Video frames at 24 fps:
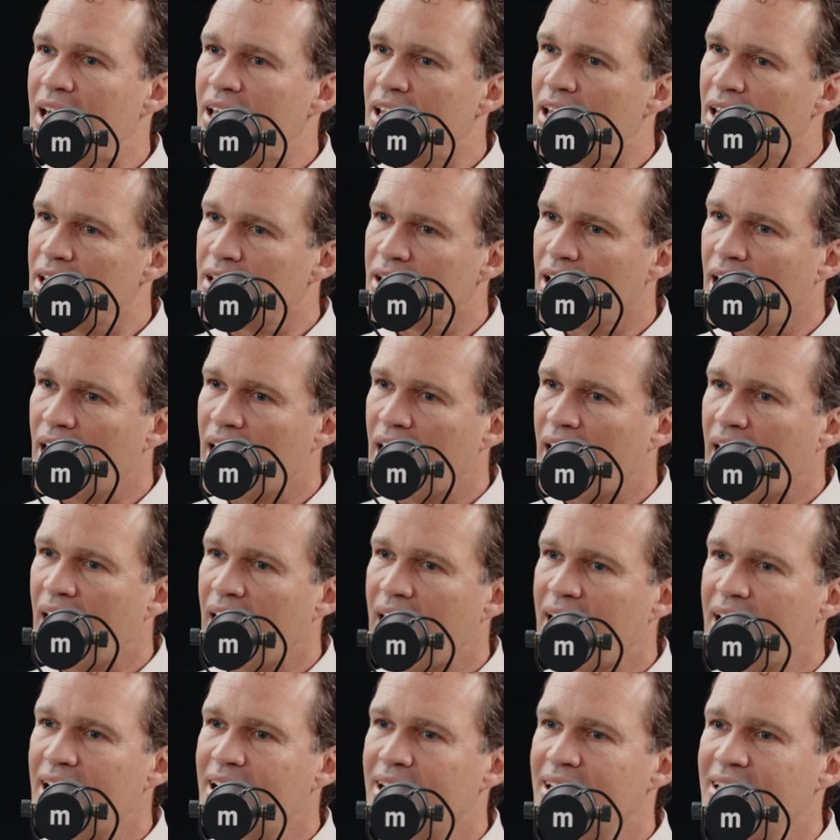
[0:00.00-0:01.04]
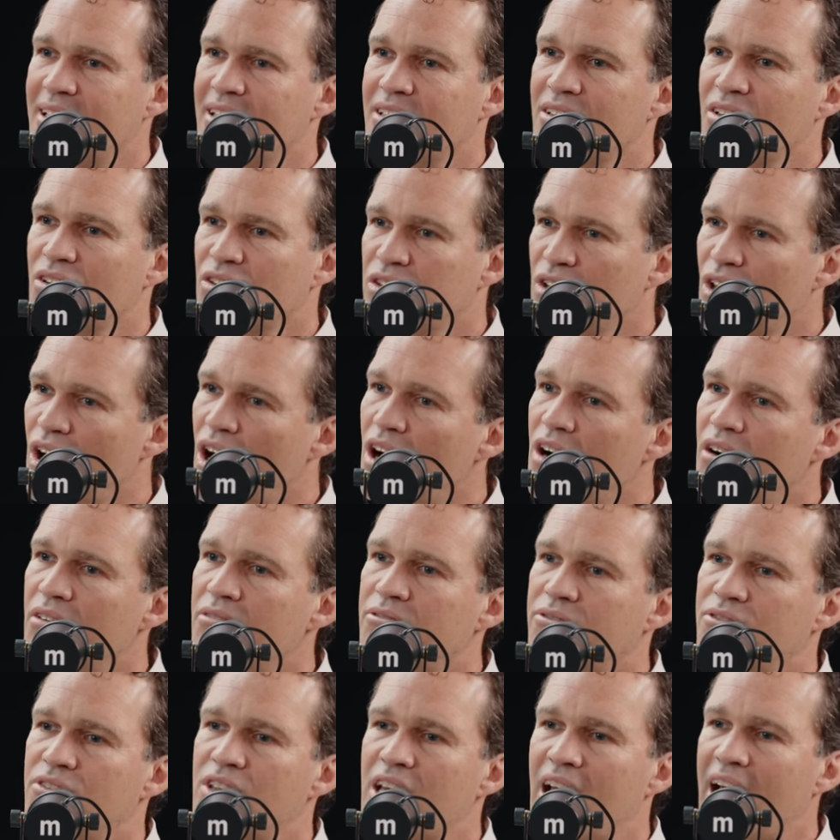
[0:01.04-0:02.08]
Mm. I
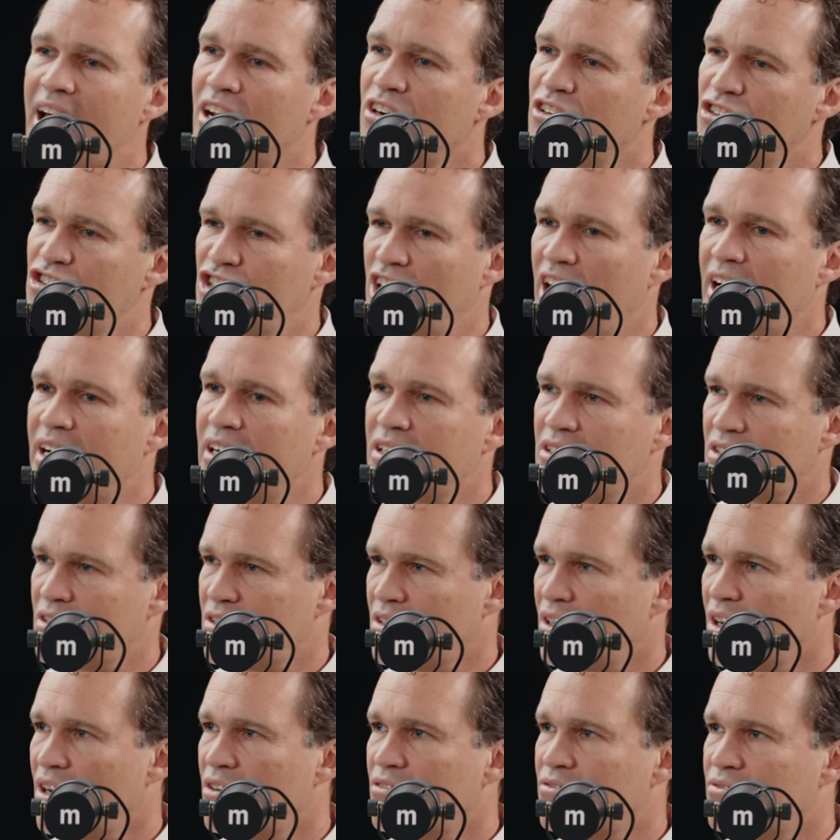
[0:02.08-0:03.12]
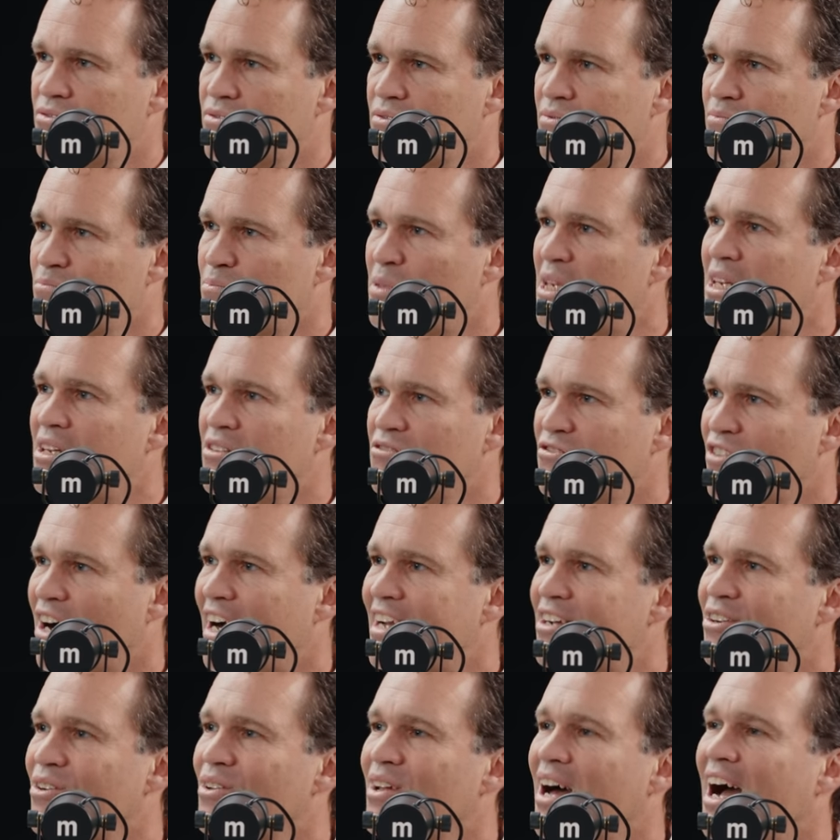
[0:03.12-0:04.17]
love the energetics of being
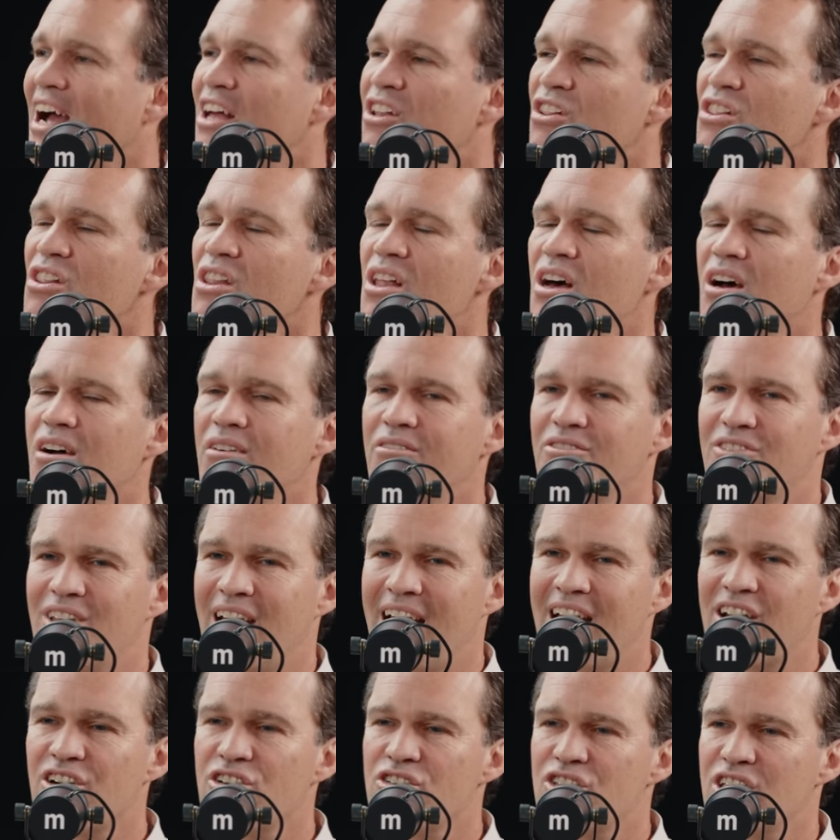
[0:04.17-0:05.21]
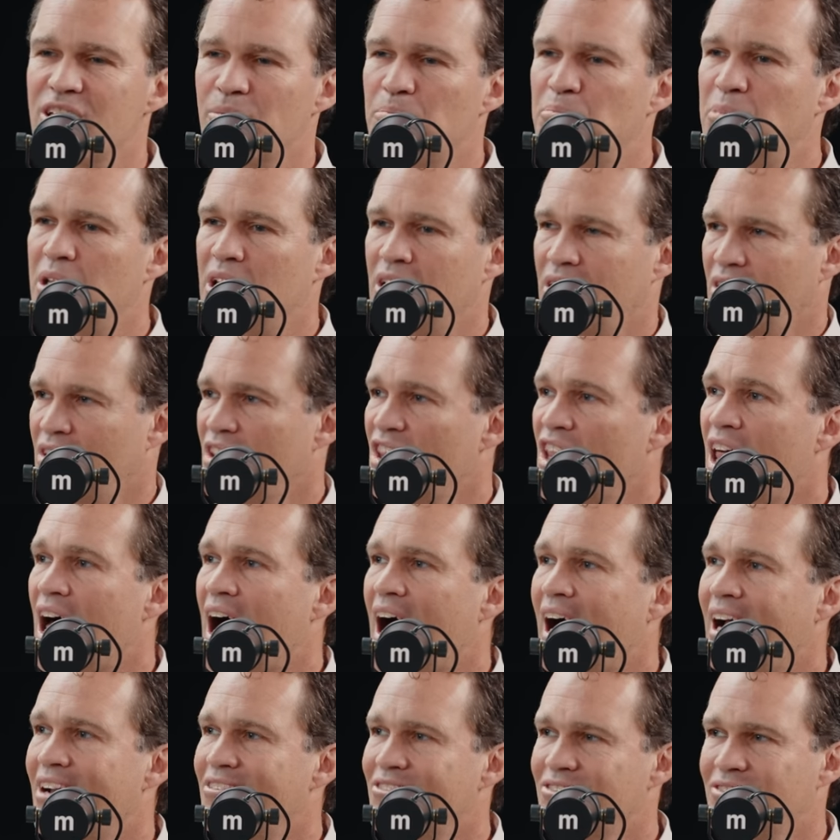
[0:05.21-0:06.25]
vital. I love the energy of being
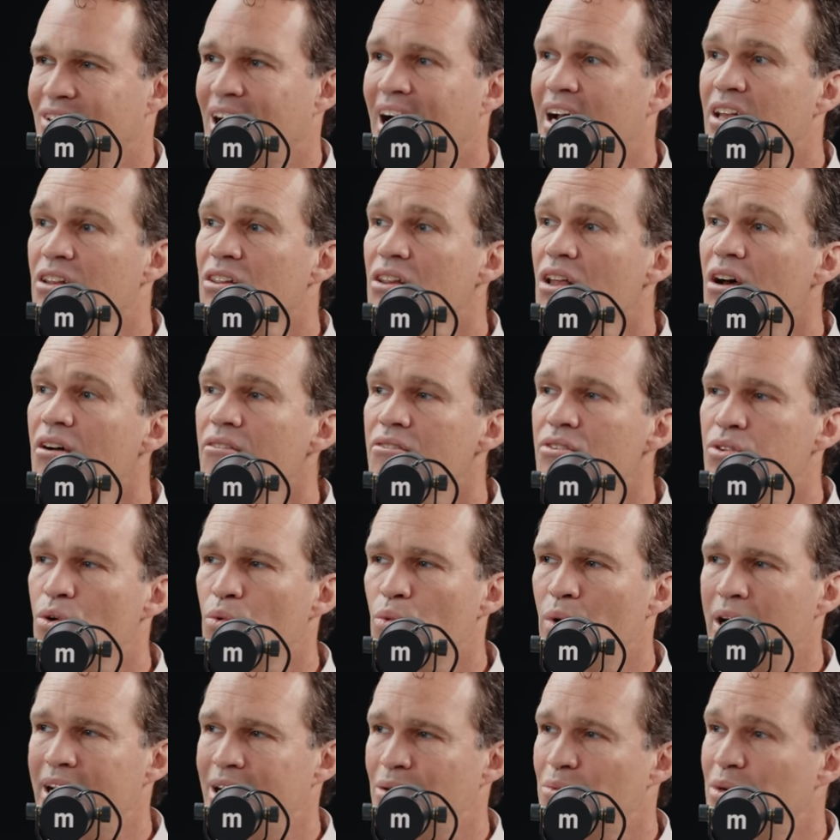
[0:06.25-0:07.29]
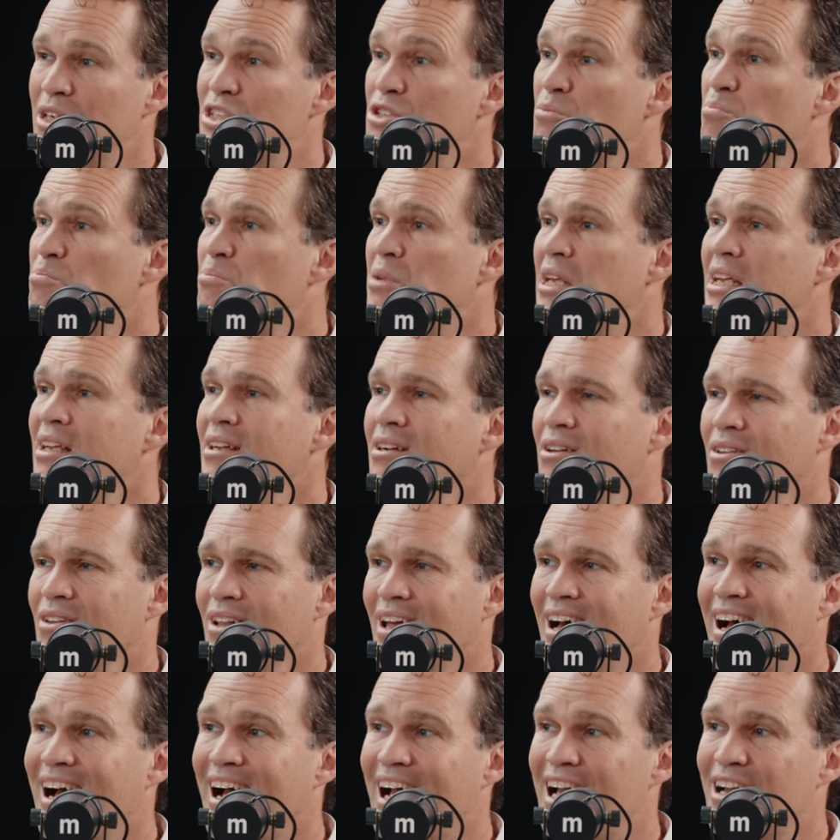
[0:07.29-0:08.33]
alive. I love the way in which being
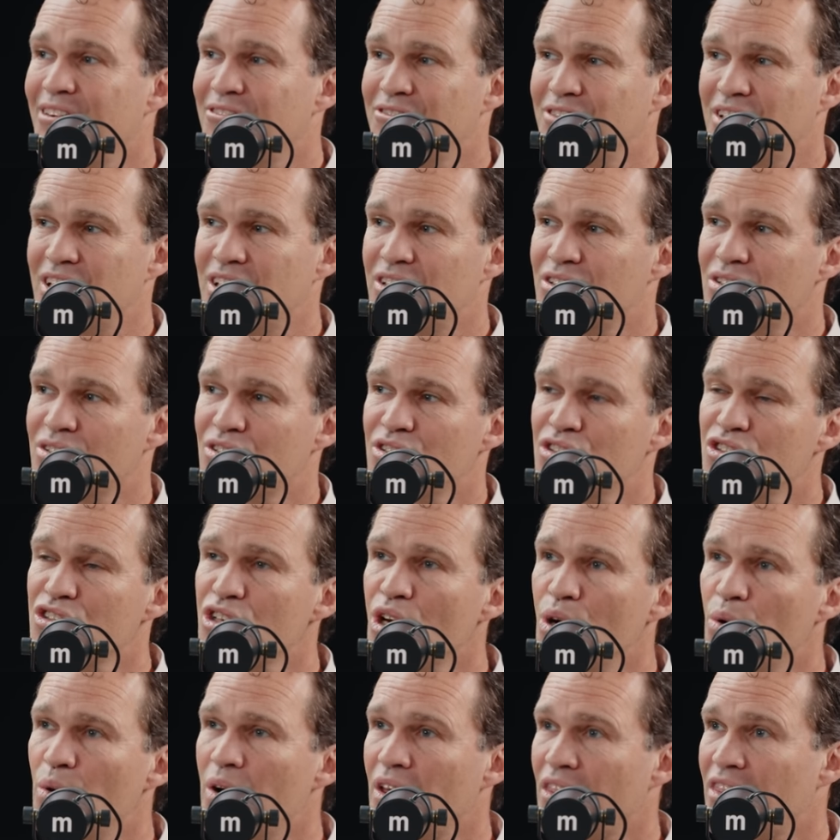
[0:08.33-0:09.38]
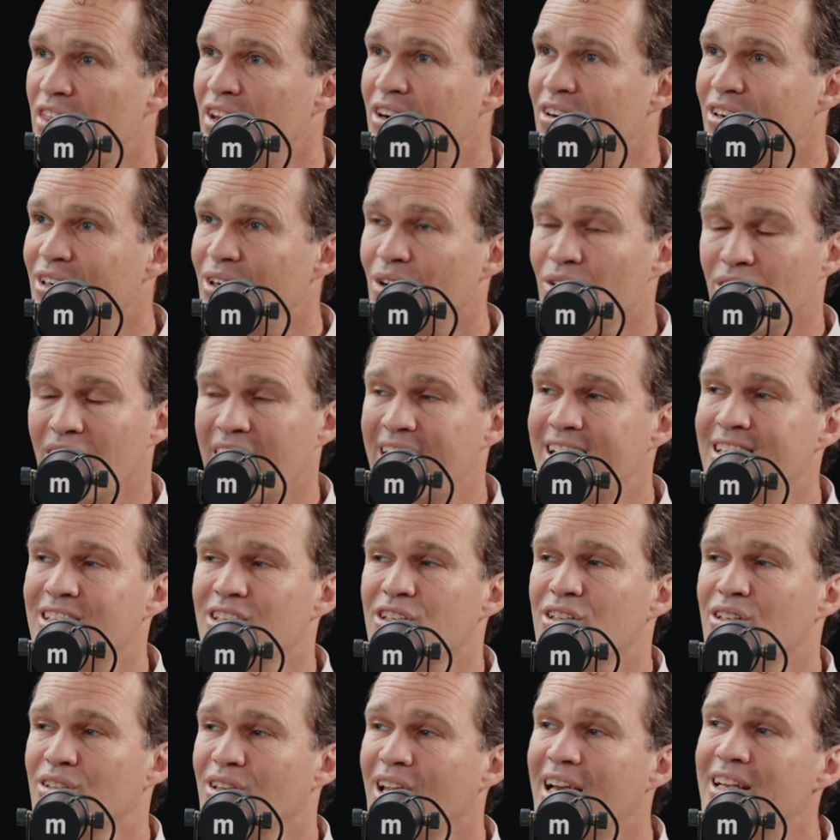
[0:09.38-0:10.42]
alive is so ethereal like,
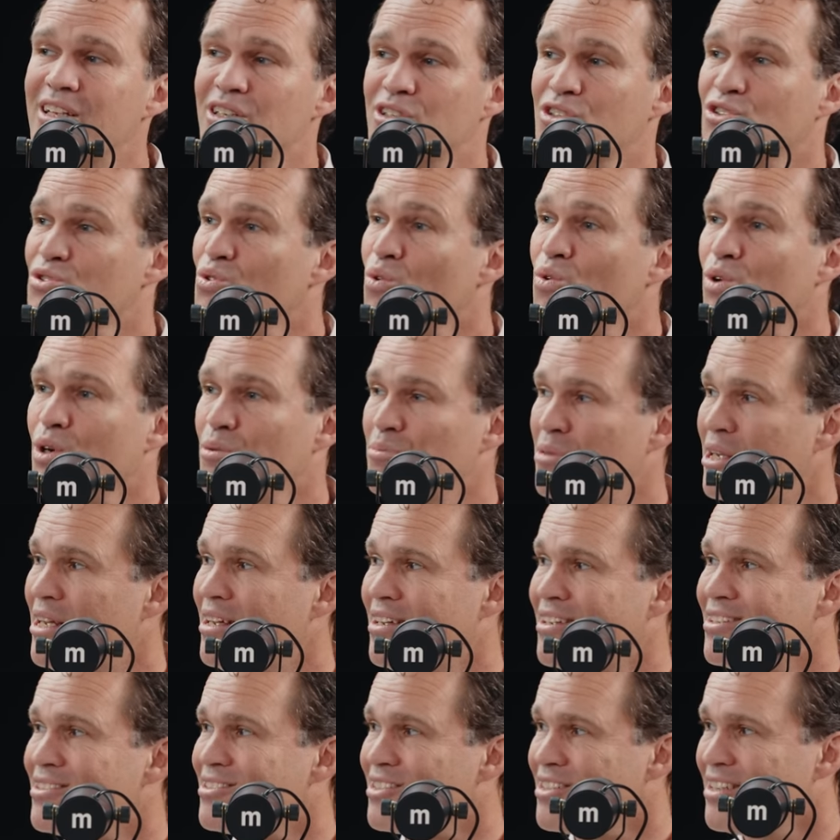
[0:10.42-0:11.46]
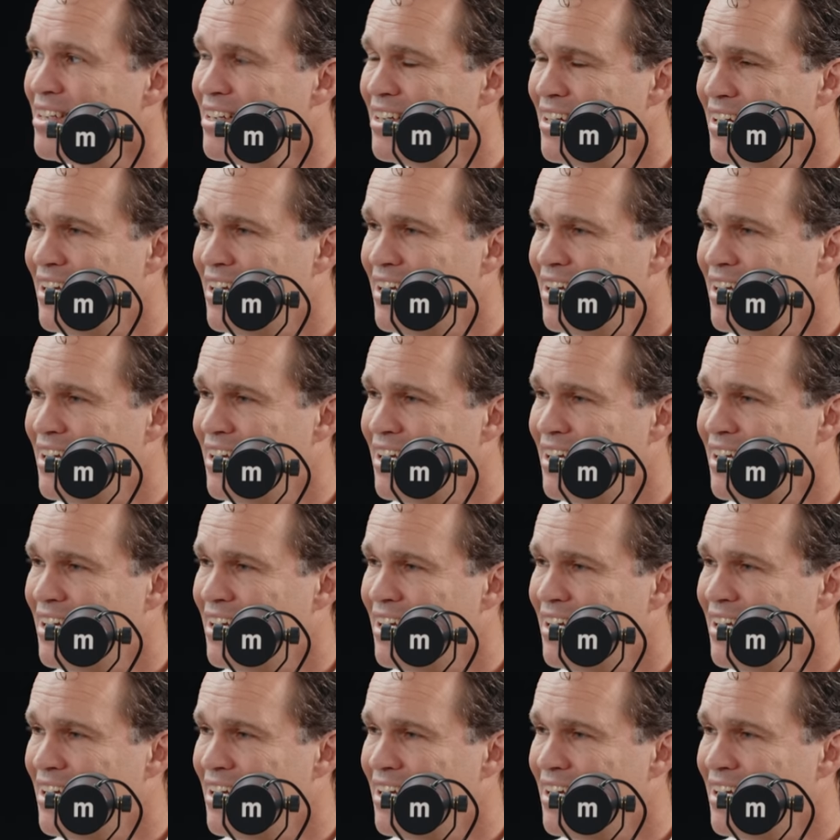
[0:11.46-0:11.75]
like a storm is.